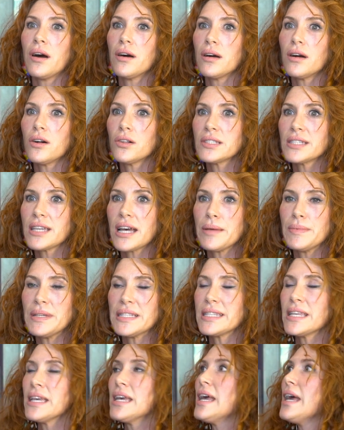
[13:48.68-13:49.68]

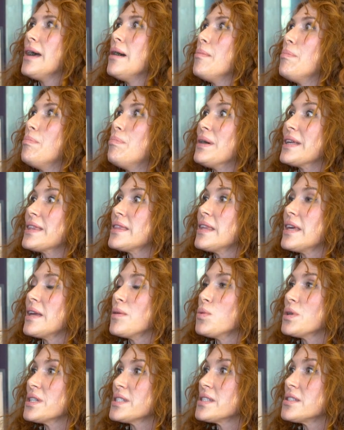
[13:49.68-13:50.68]
Alzheimer's. But there
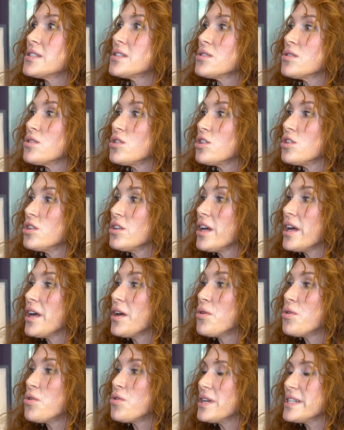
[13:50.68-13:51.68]
was still
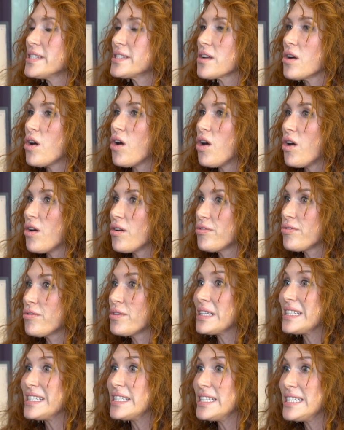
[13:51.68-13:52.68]
a risk of
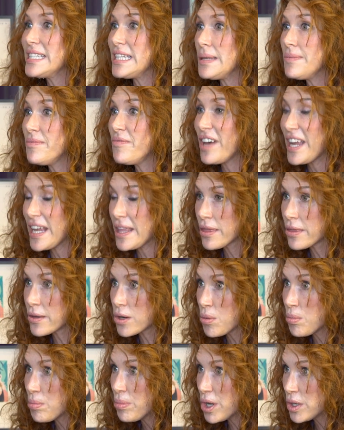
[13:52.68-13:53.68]
deep vein
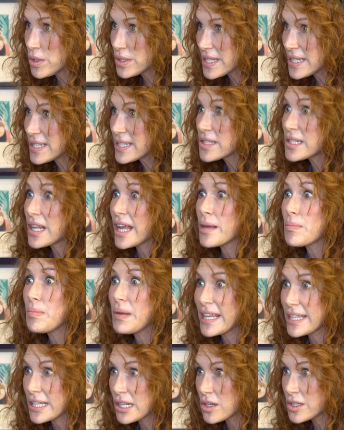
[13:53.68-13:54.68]
thrombosis, like
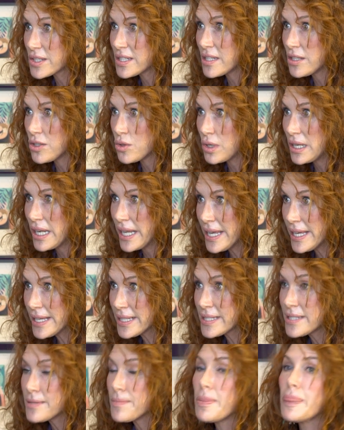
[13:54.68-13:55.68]
blood clots in the
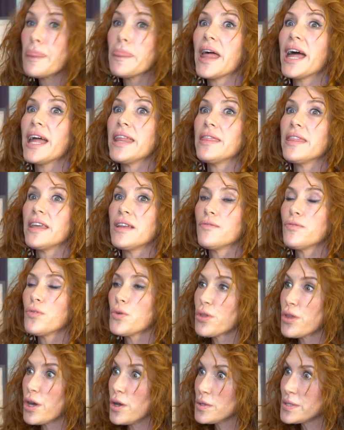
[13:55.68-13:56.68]
legs. And then for
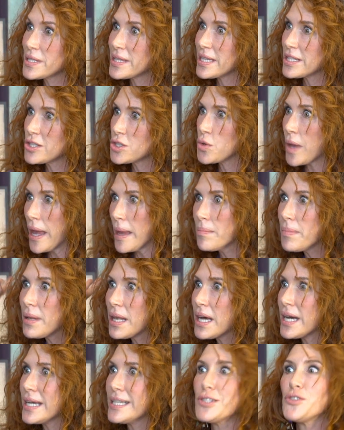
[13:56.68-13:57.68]
those things to
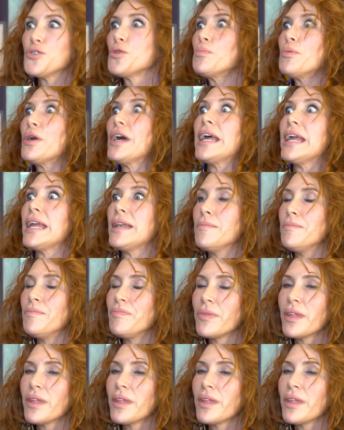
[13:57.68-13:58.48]
embolize to your brain.